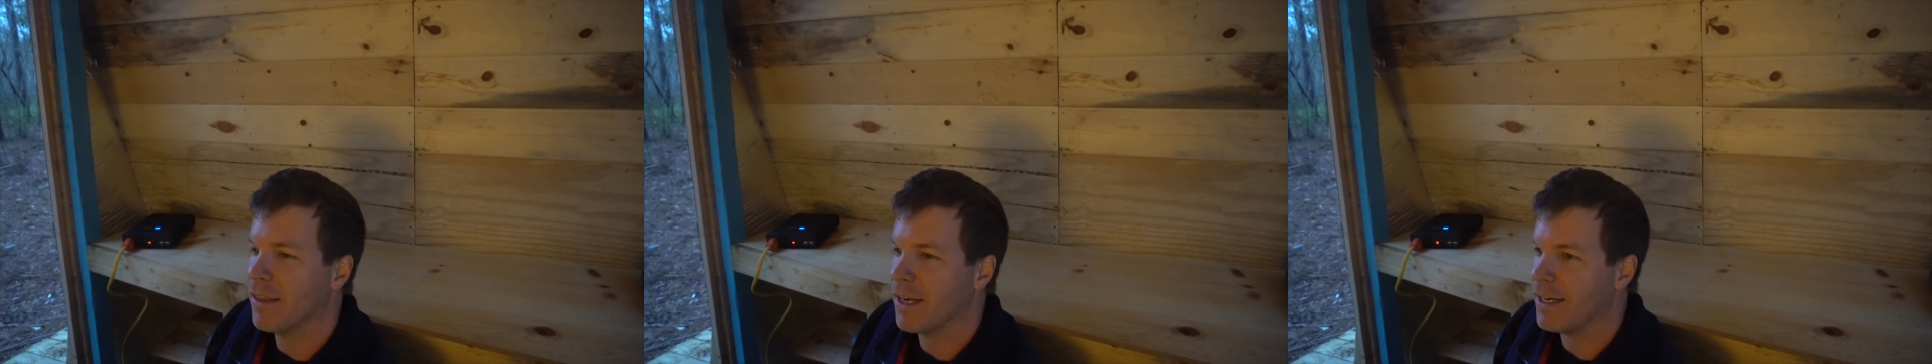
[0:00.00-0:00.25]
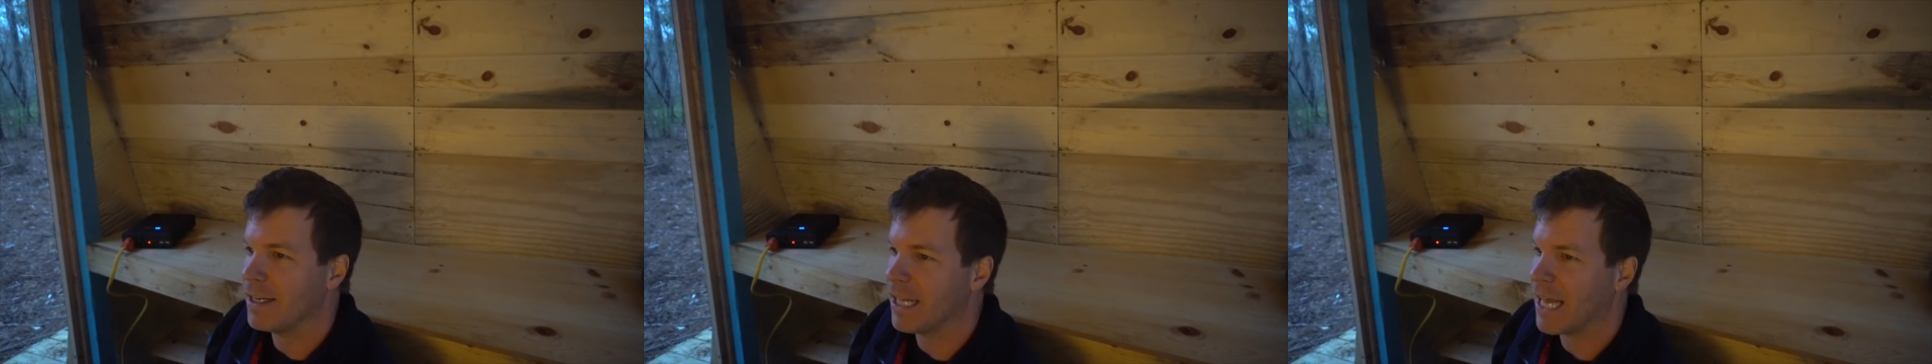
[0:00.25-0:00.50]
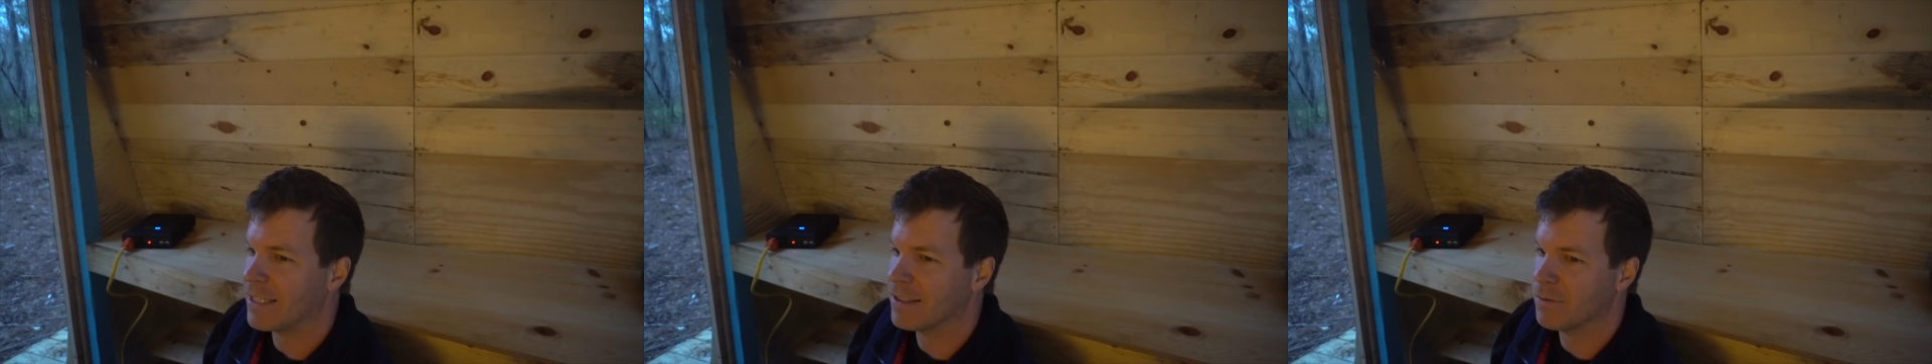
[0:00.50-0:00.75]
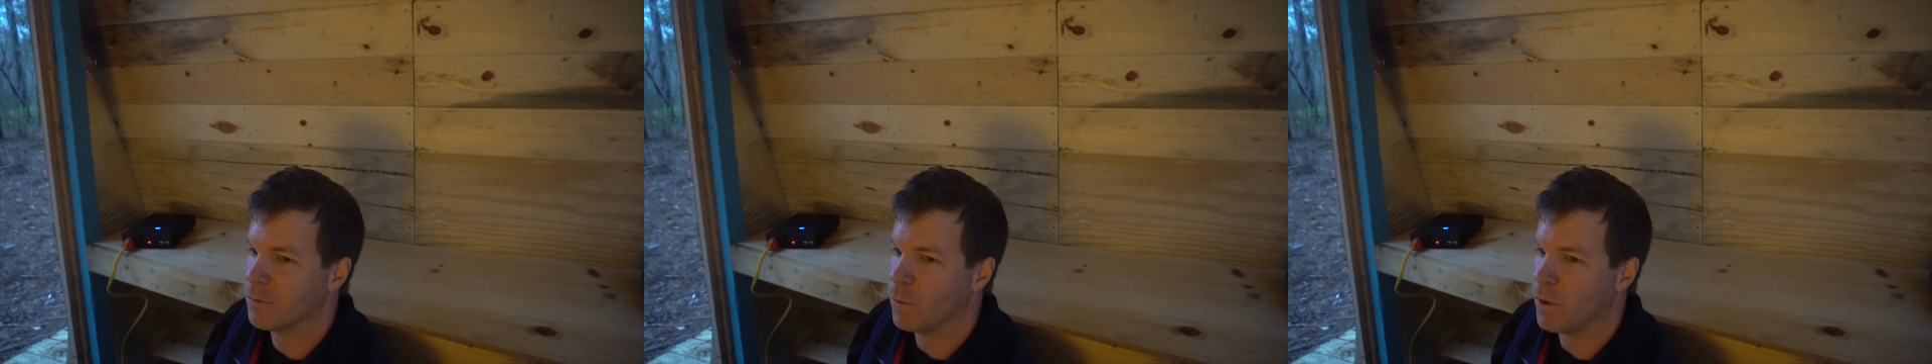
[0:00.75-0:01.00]
that I did
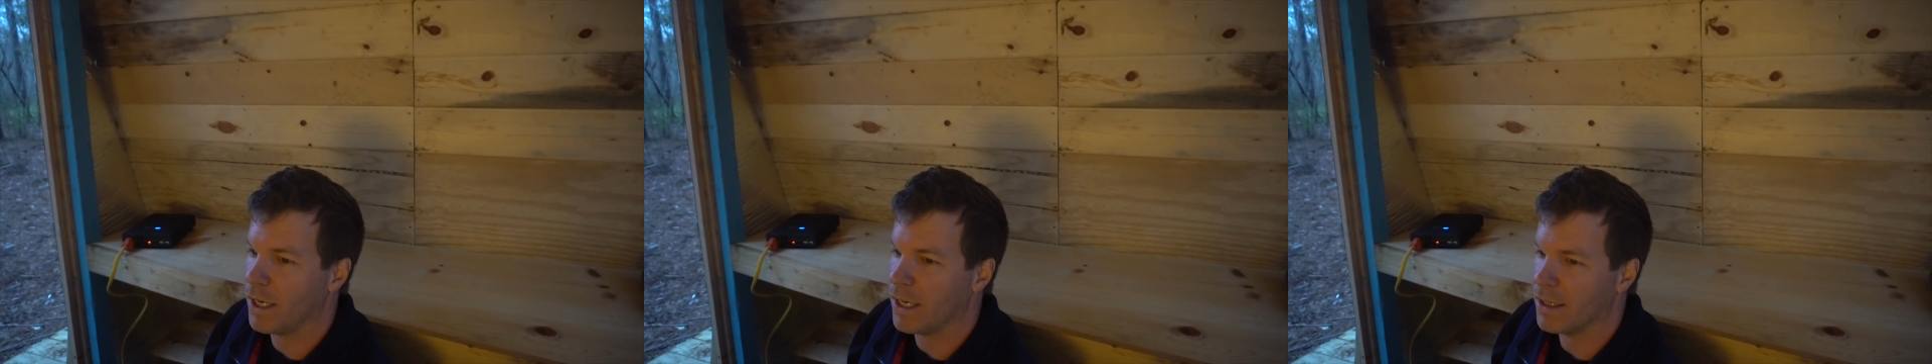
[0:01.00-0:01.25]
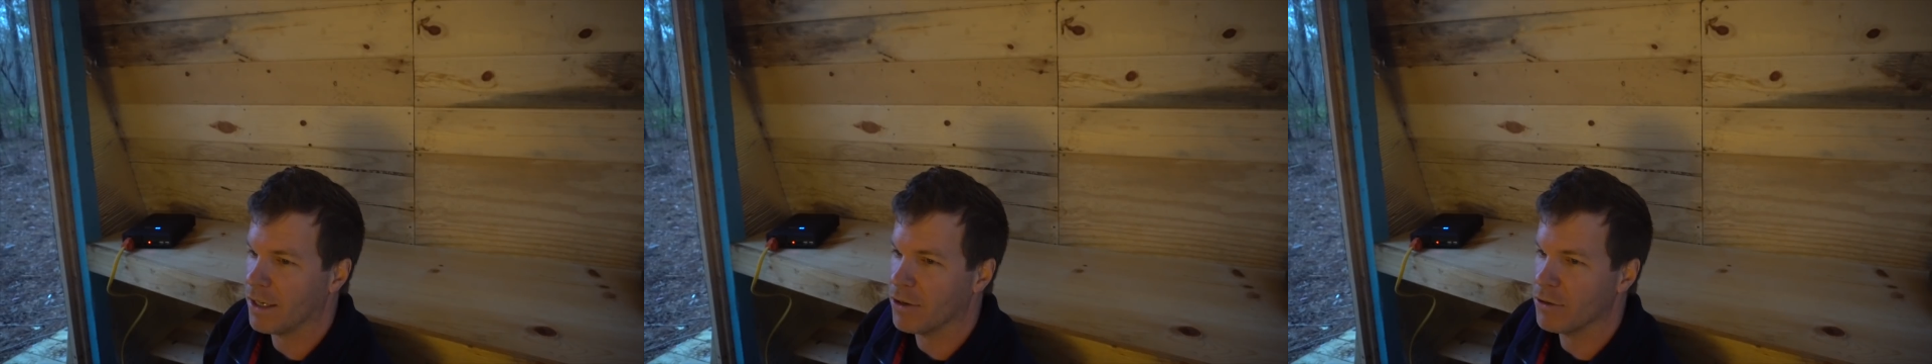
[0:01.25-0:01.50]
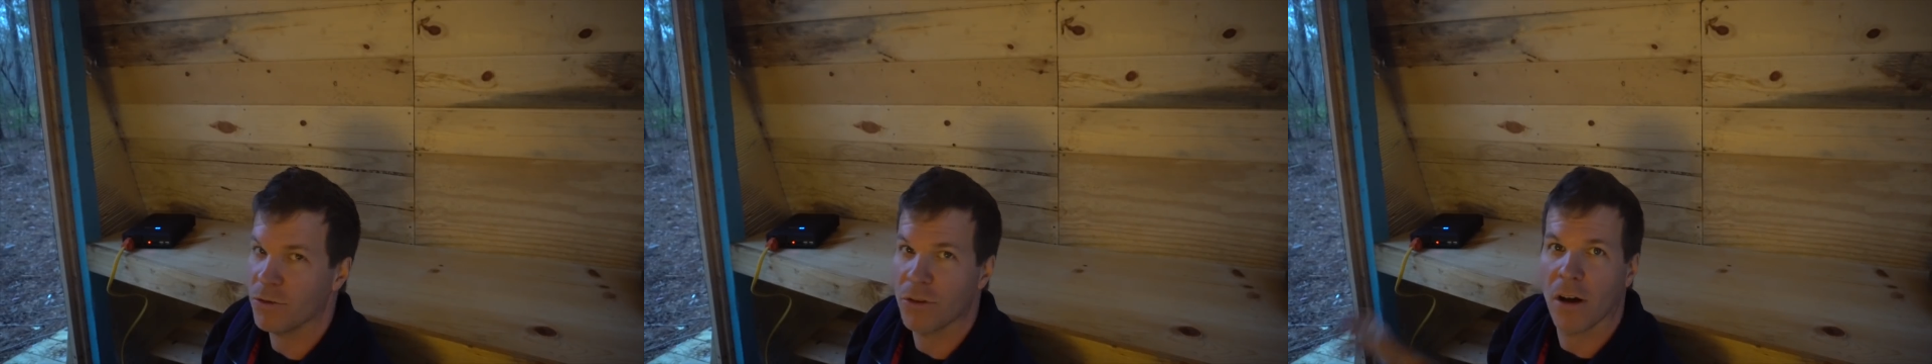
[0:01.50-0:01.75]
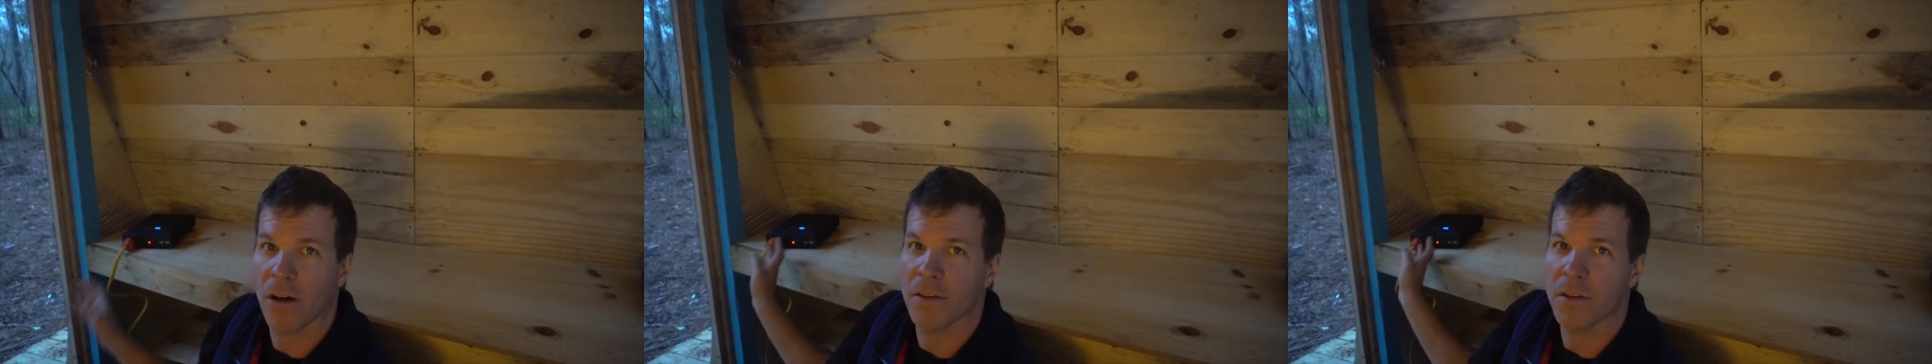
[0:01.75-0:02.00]
last week, it goes
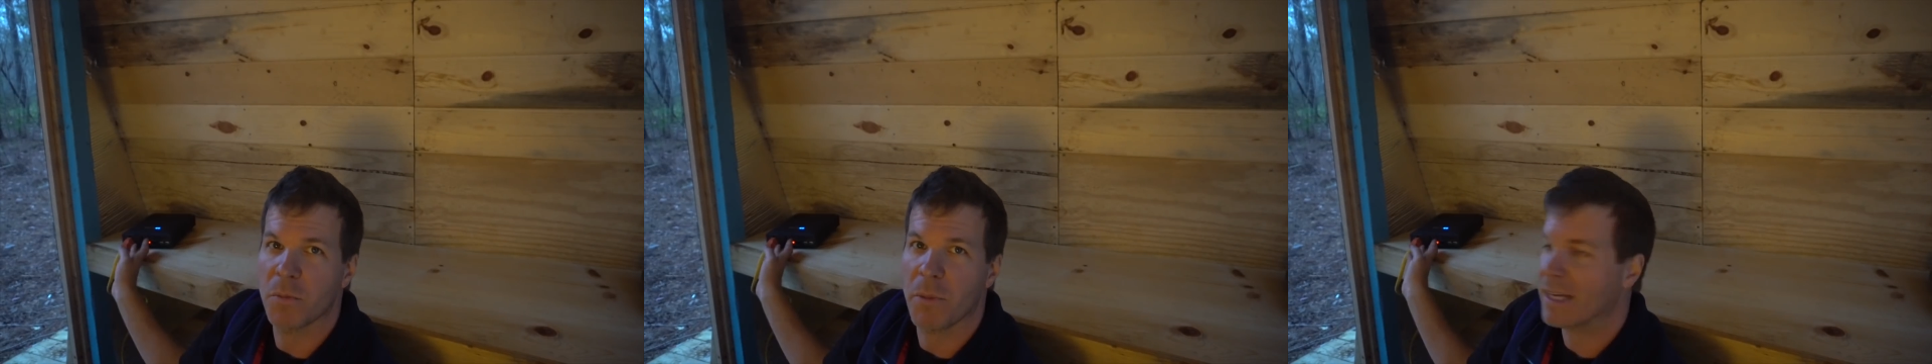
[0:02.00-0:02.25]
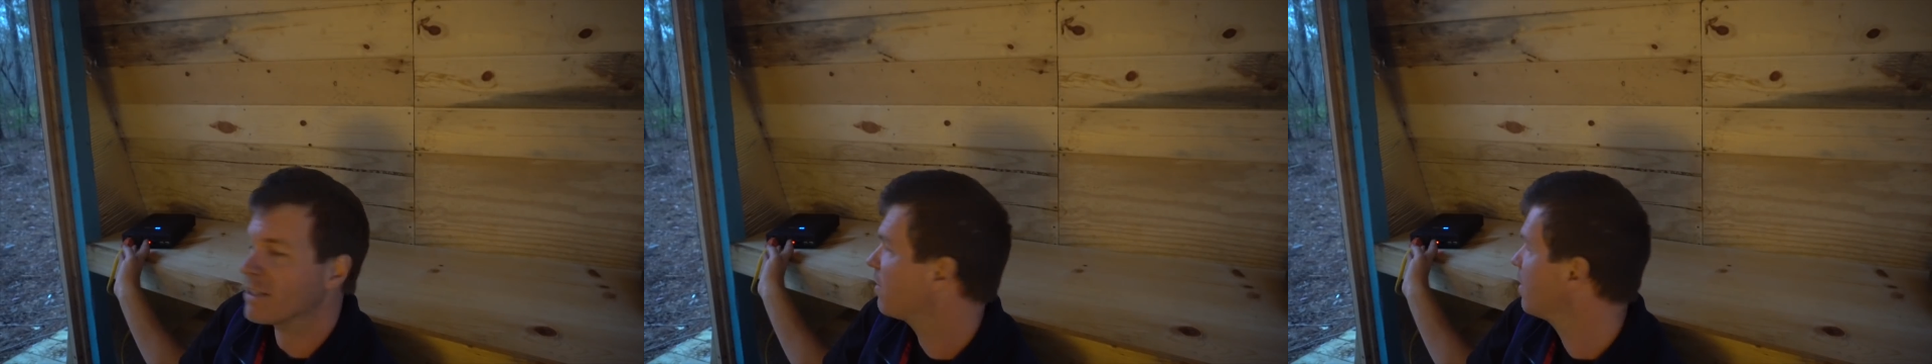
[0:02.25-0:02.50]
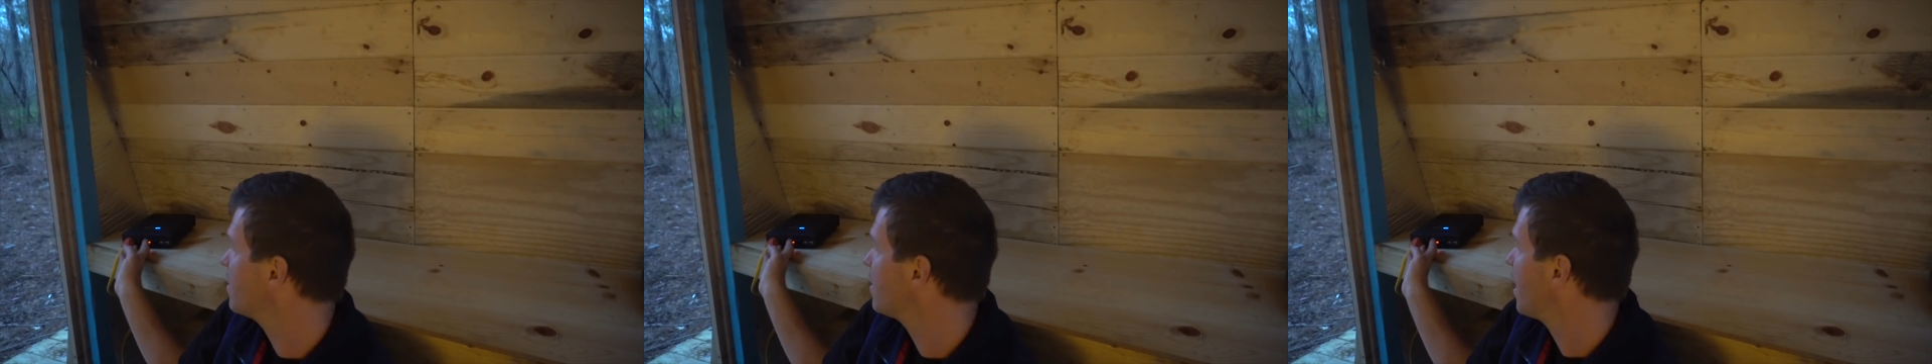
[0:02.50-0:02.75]
through all the specs on this